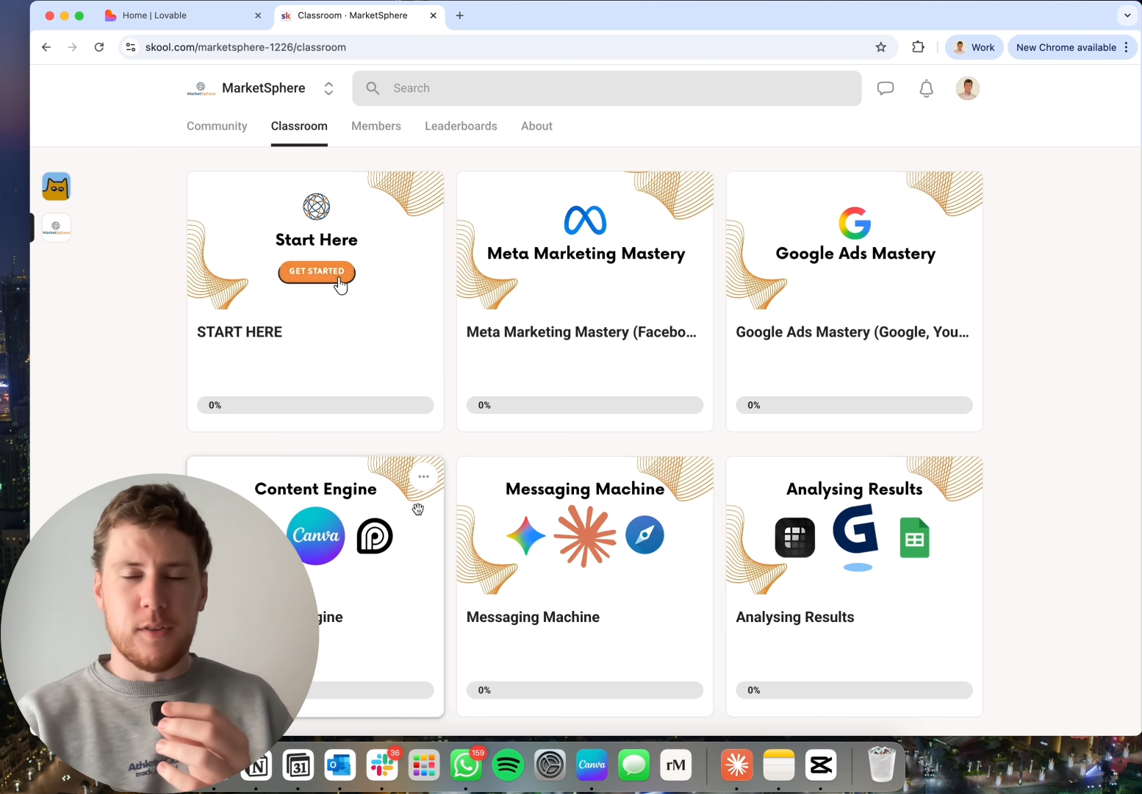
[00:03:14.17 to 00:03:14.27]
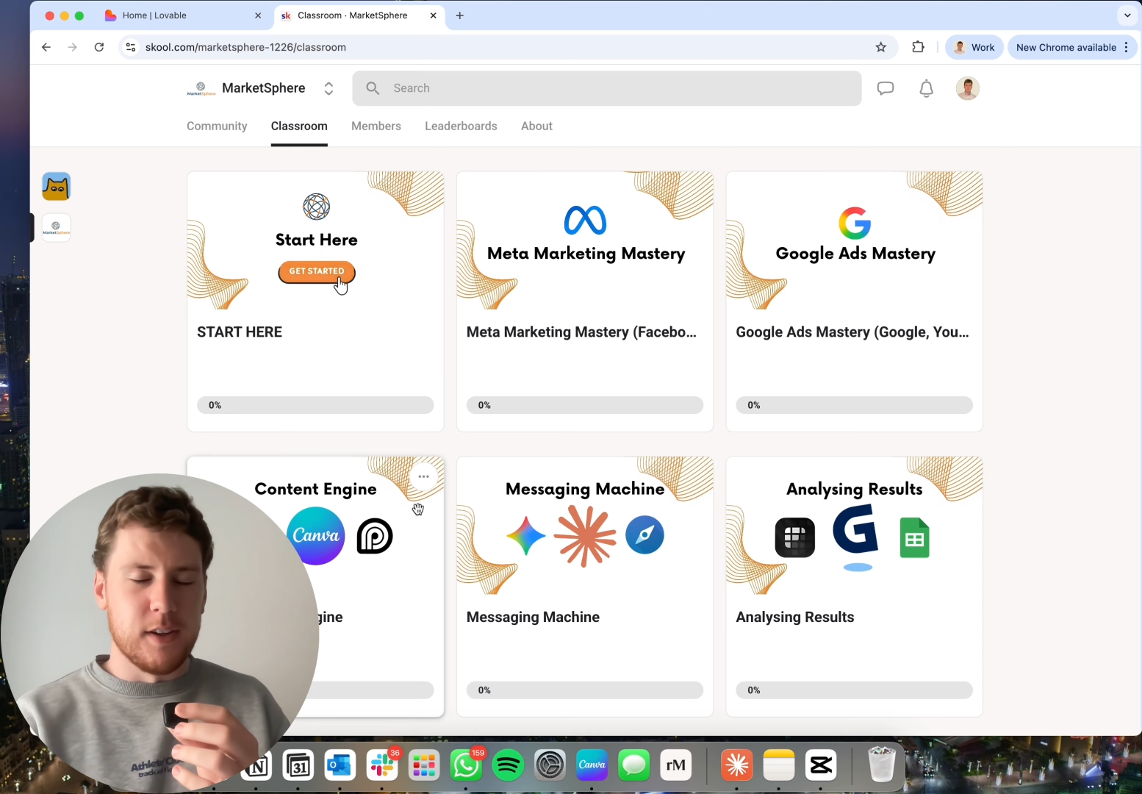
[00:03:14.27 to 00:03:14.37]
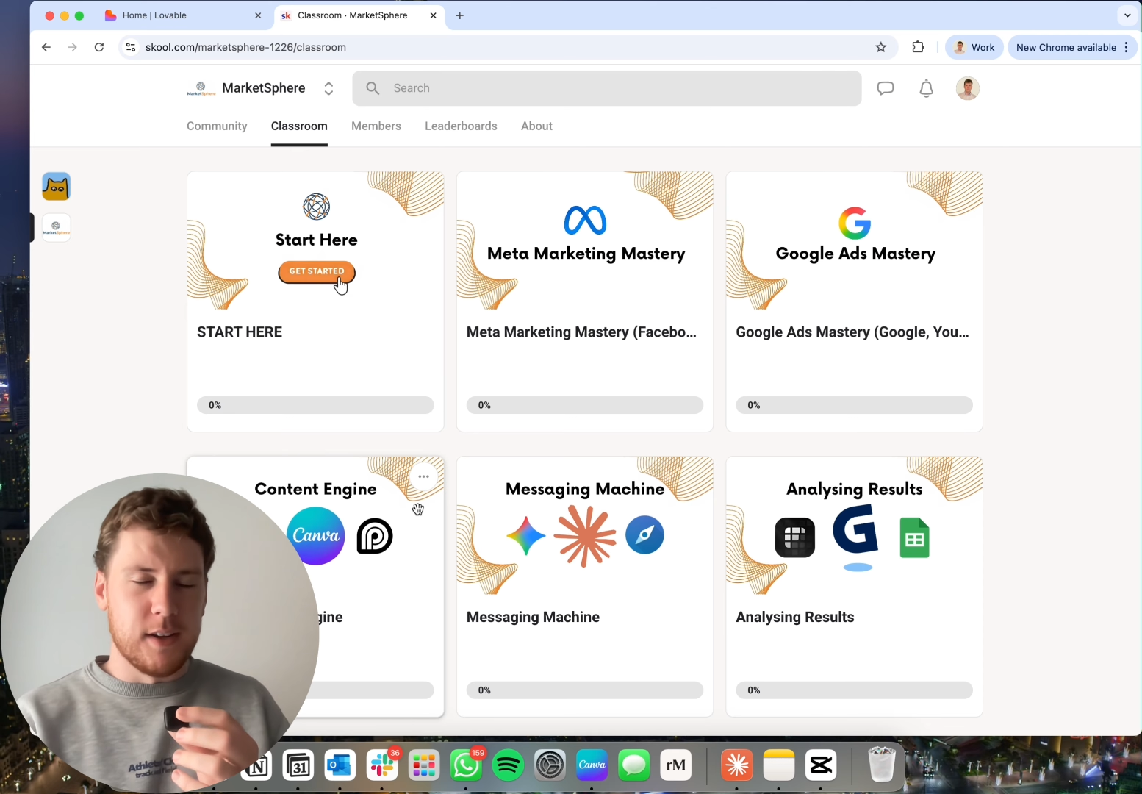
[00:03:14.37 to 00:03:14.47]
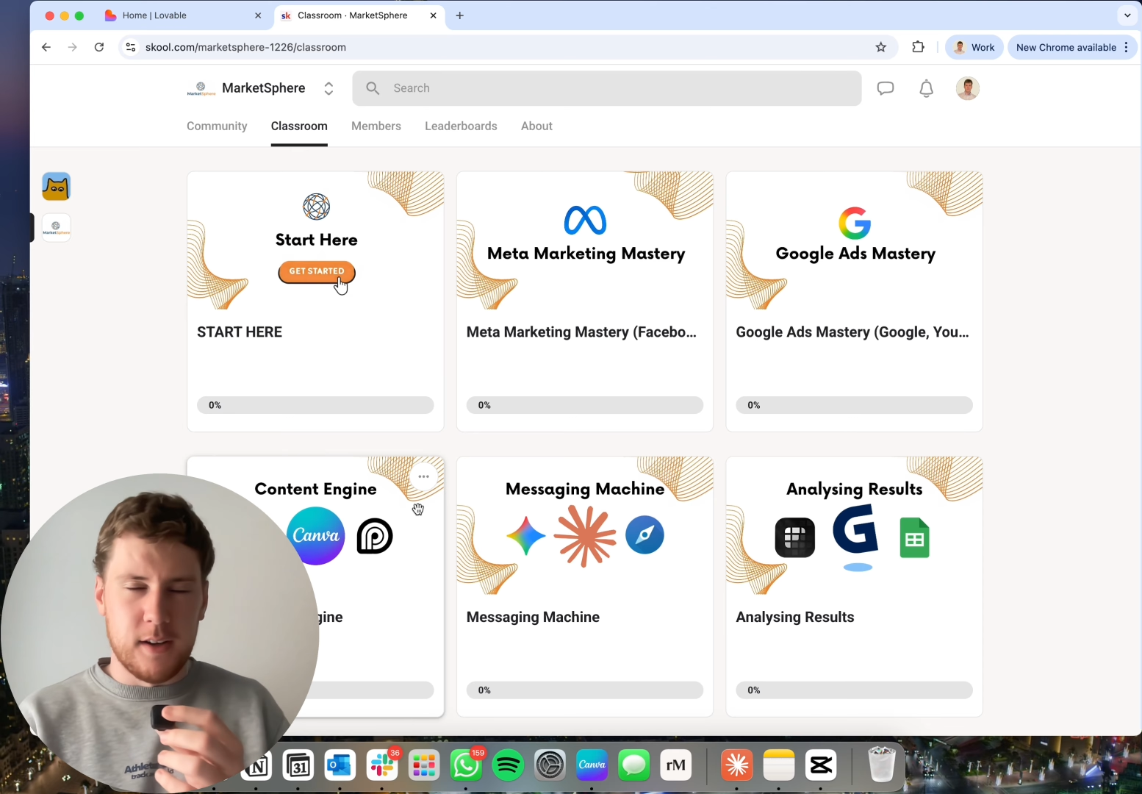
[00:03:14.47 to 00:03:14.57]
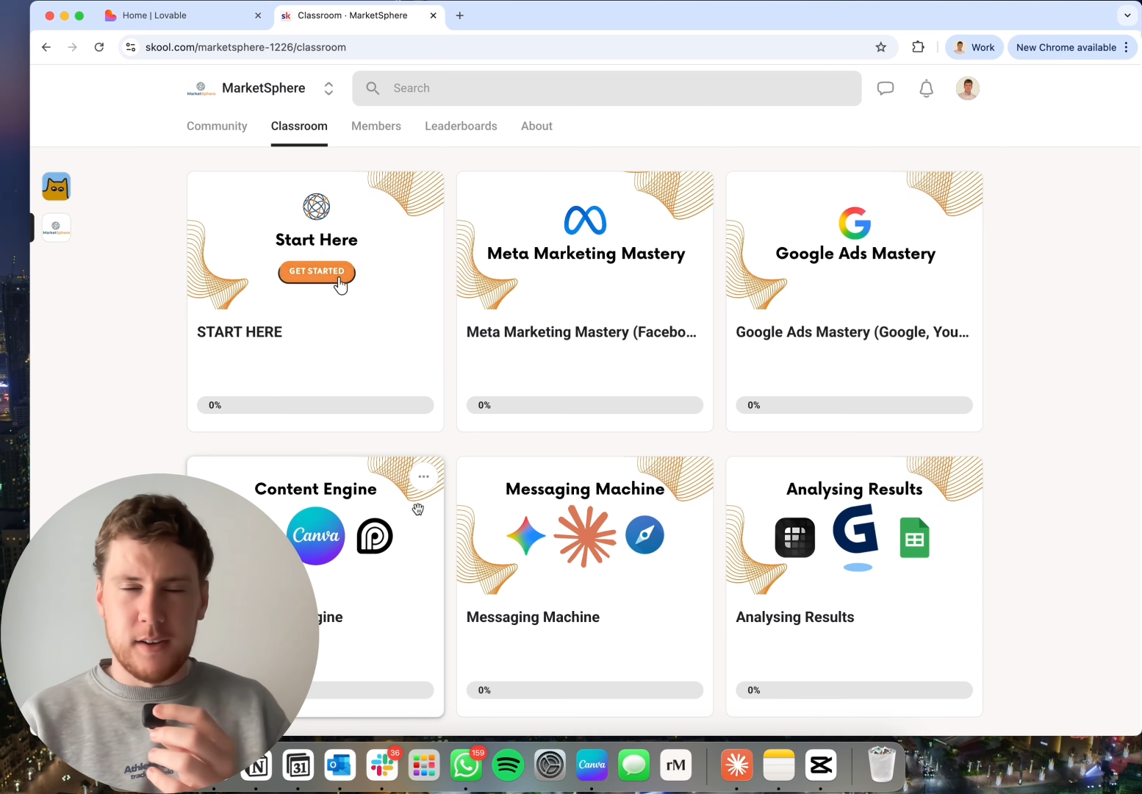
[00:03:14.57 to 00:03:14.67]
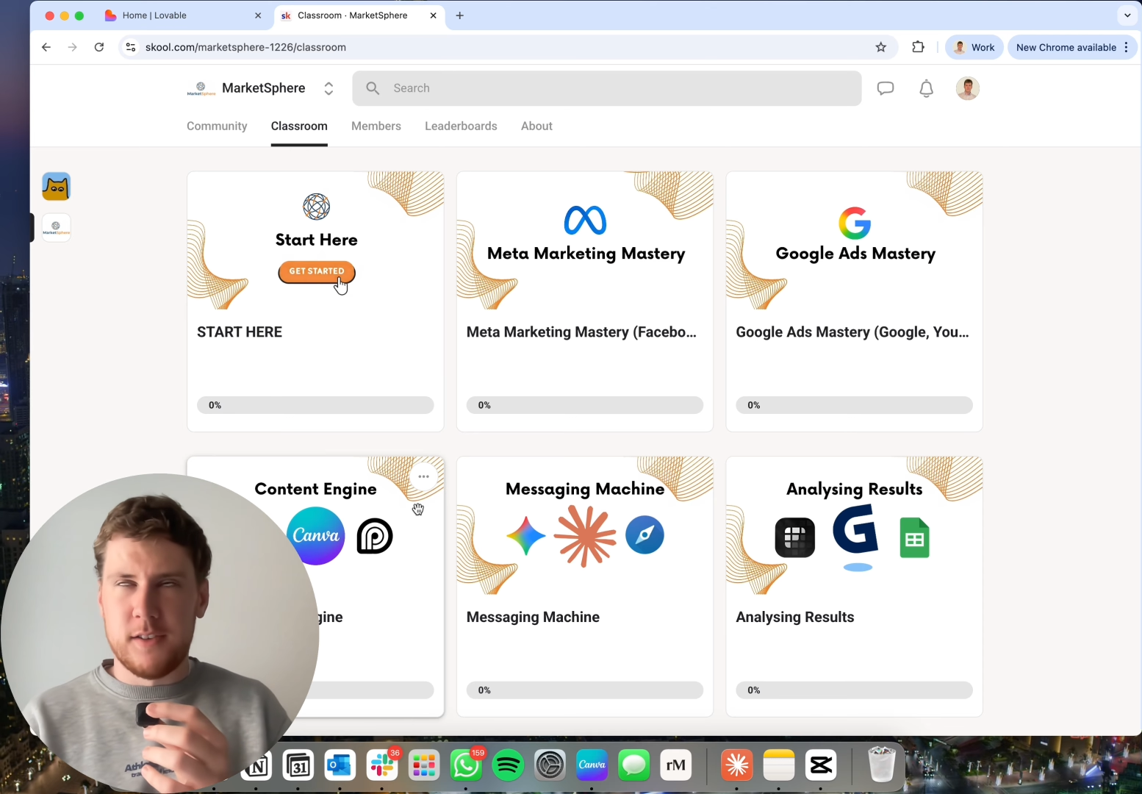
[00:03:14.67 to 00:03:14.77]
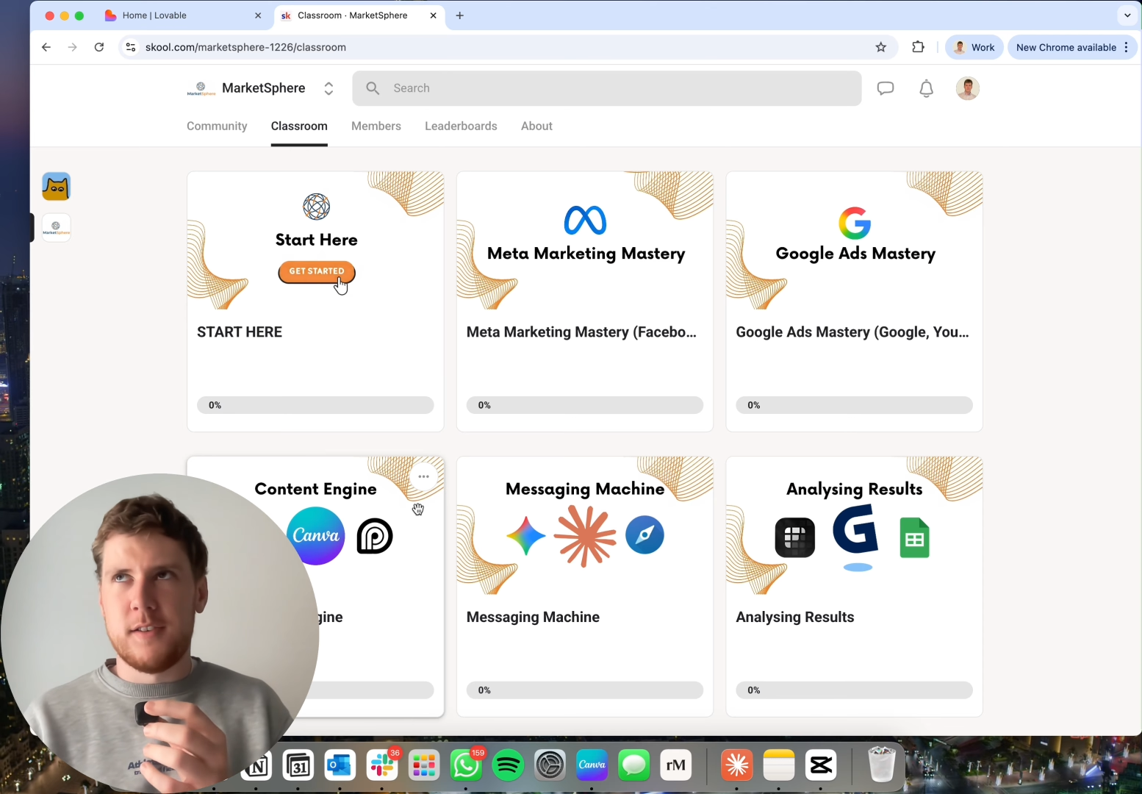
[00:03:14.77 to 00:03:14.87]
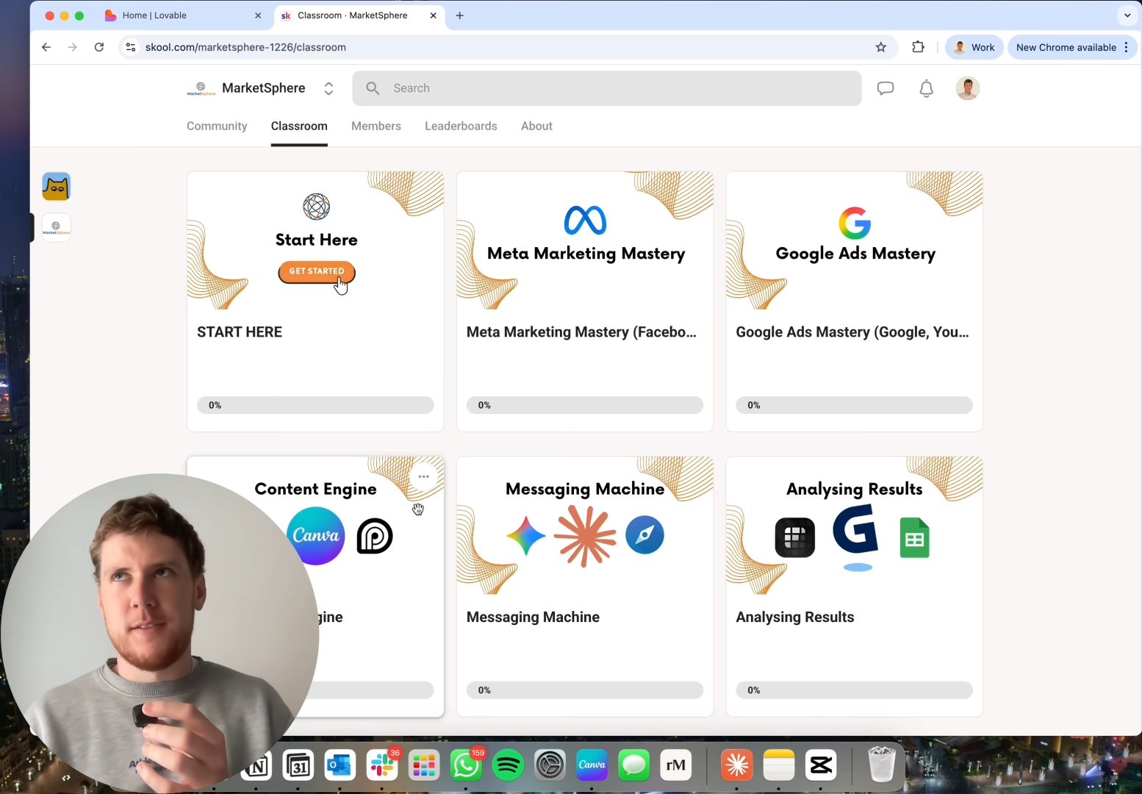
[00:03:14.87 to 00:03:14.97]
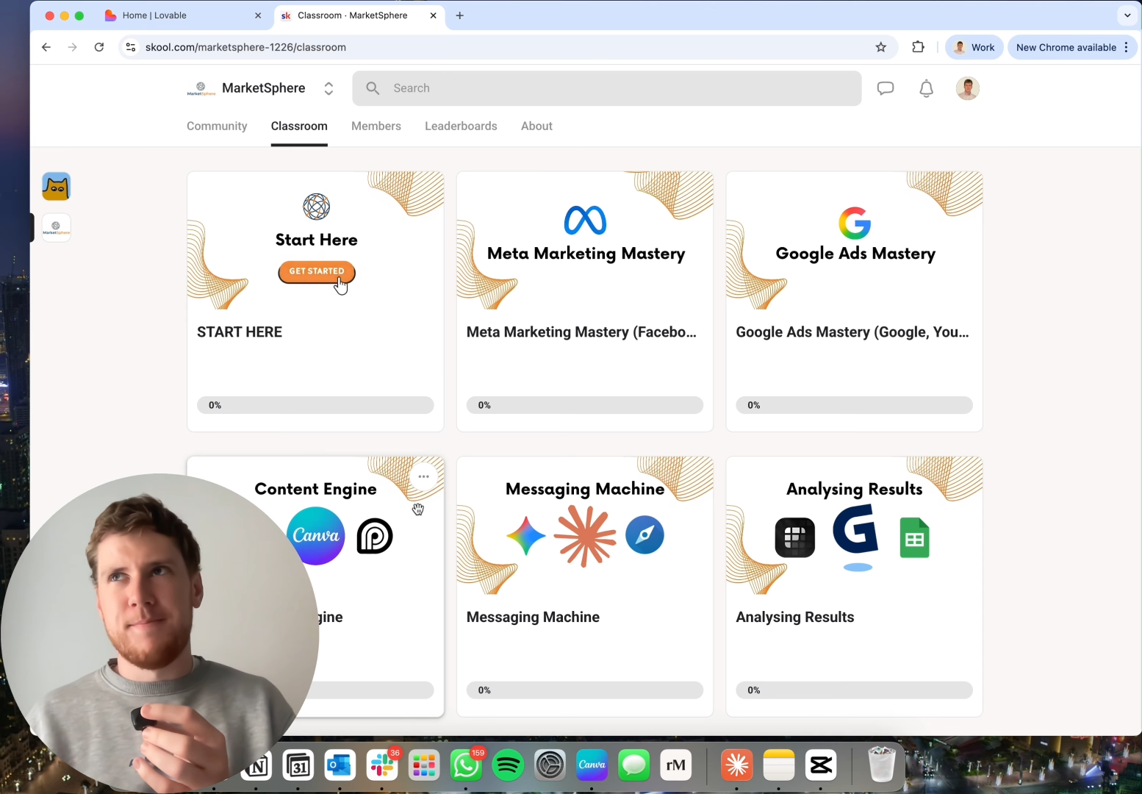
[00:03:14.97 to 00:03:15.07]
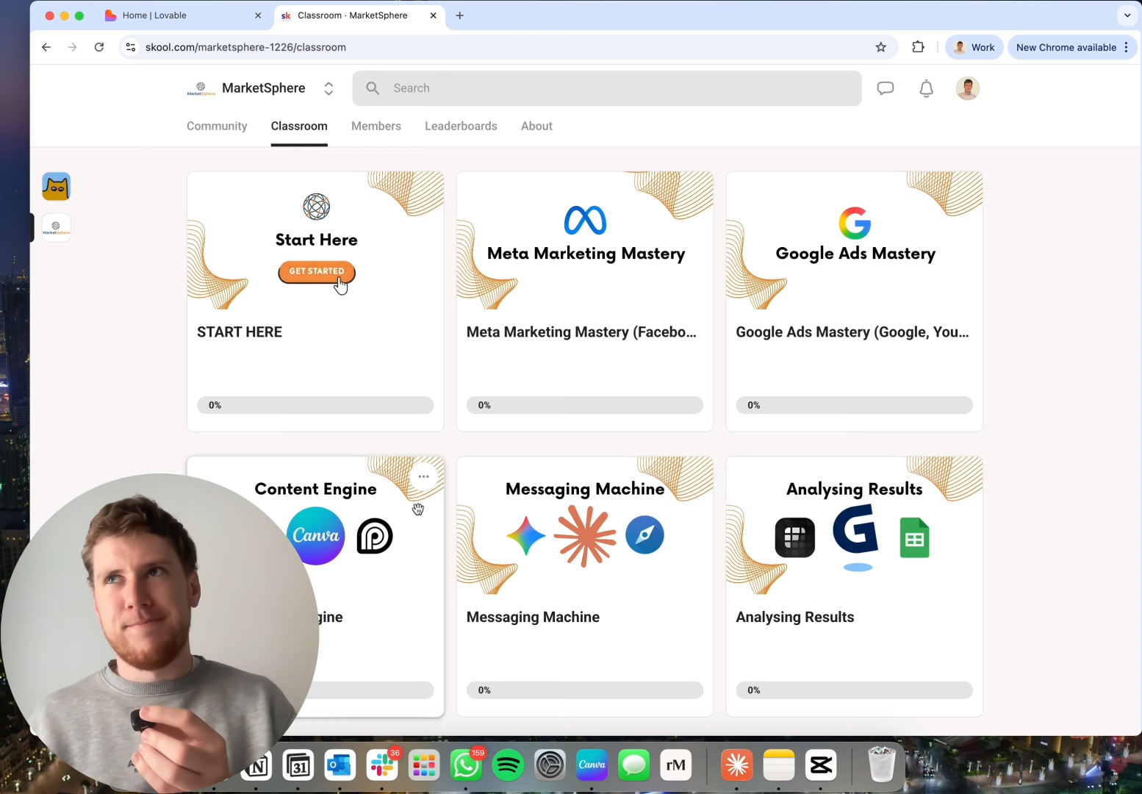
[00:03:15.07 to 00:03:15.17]
in
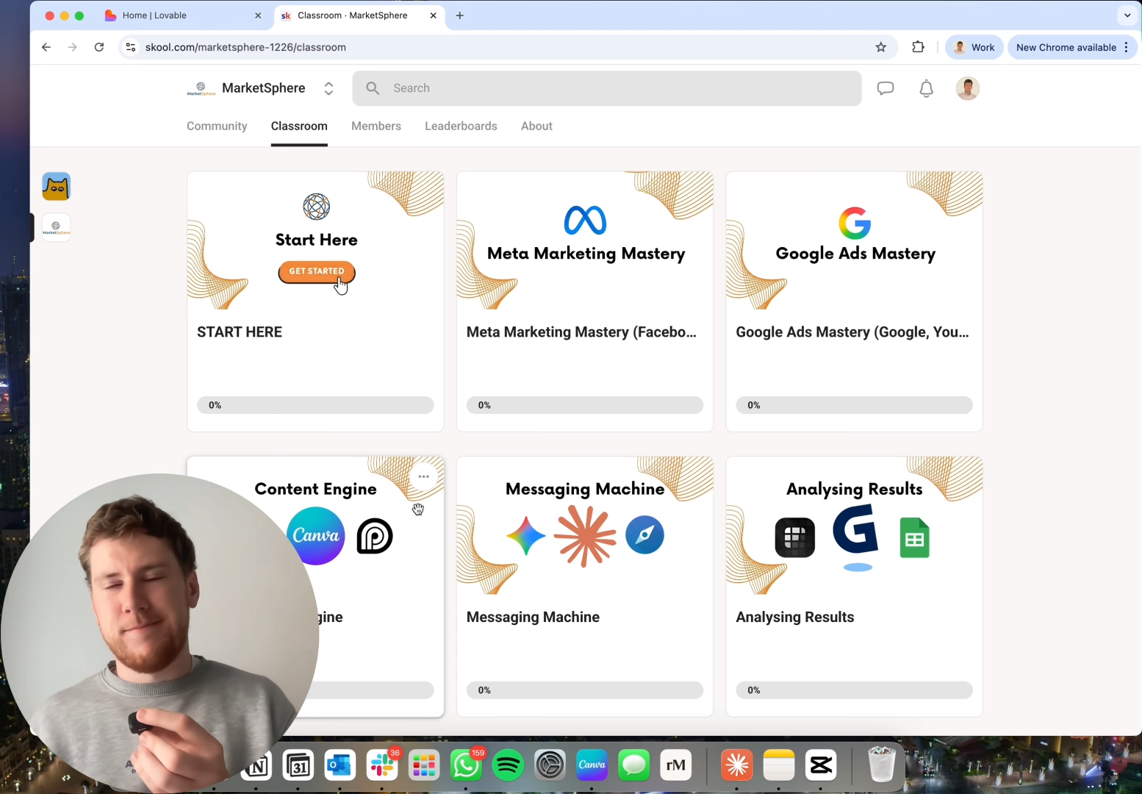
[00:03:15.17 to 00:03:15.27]
college,